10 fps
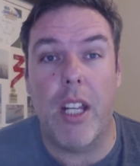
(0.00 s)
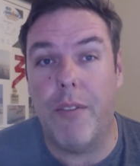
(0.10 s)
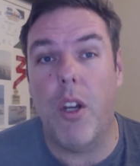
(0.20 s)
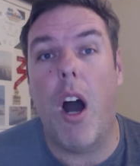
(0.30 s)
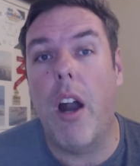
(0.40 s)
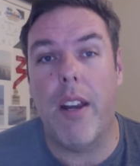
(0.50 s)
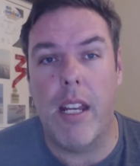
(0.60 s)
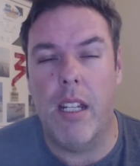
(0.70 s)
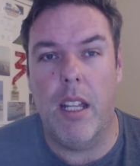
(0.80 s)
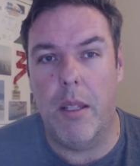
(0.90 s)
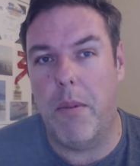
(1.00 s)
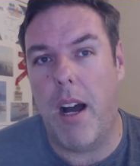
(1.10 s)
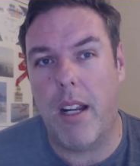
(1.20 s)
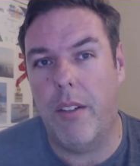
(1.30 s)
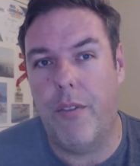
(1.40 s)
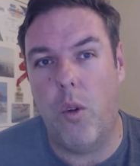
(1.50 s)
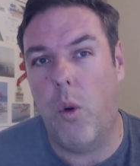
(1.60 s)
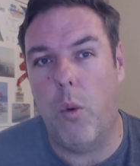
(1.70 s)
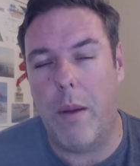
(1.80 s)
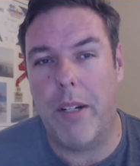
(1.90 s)
If you are in the market
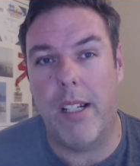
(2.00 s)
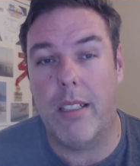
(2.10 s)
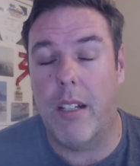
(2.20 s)
for webinar